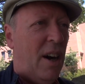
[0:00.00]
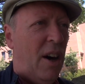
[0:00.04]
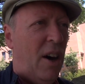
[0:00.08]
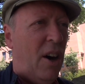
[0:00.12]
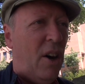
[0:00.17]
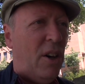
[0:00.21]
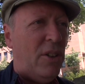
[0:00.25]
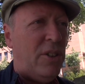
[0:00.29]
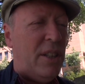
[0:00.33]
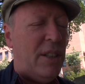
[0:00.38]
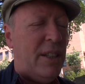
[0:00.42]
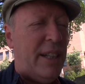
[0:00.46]

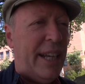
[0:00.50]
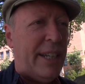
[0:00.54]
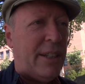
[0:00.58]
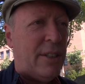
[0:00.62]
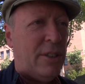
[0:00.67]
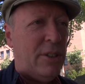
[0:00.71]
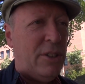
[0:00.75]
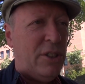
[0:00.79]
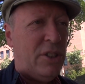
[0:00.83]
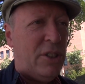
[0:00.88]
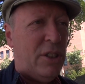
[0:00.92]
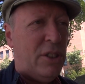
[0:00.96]
all the
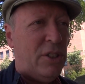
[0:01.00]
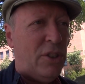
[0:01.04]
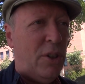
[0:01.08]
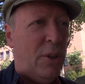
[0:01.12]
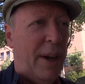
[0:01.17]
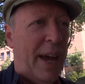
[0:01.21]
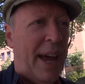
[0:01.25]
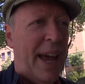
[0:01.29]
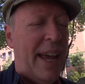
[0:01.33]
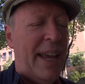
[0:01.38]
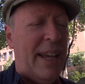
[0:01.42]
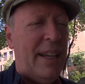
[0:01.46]
letters,
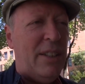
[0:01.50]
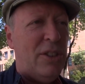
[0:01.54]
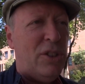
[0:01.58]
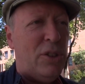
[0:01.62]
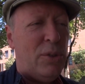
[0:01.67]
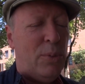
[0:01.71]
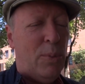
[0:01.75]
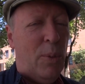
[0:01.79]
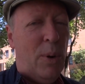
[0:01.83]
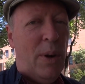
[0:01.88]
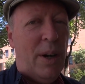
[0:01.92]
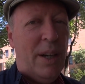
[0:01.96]
so A
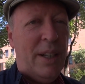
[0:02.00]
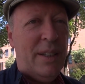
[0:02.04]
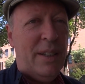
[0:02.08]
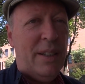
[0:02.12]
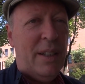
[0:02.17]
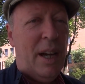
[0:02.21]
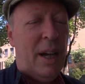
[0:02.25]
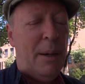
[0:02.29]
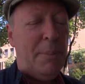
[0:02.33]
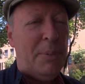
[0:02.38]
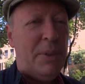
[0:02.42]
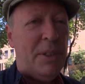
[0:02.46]
is
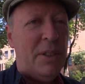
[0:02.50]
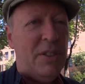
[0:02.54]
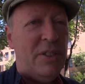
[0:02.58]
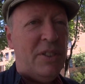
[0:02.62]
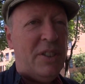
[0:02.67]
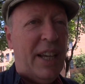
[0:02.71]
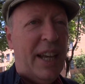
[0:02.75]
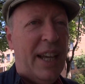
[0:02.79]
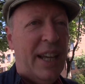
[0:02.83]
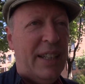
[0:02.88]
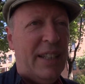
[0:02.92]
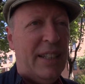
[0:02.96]
1 up to
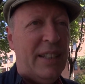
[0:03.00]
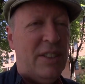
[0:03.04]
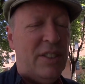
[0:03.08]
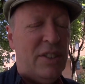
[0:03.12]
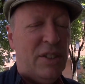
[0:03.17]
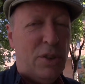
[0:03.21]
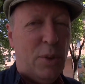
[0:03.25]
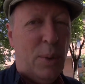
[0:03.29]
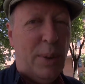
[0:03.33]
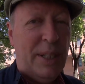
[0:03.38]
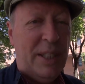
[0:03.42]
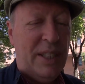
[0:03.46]
Z
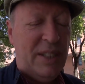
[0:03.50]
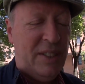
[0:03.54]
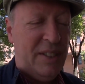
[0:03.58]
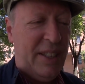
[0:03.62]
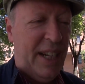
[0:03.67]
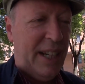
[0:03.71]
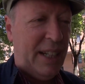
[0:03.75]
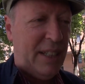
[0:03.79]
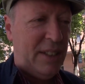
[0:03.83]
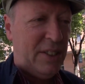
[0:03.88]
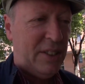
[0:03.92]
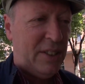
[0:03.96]
is
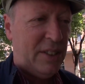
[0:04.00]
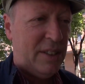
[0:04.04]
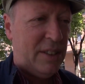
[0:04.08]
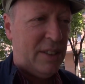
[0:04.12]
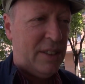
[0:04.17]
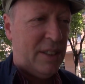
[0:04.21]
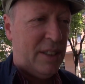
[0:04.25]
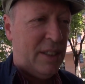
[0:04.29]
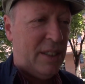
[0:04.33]
26,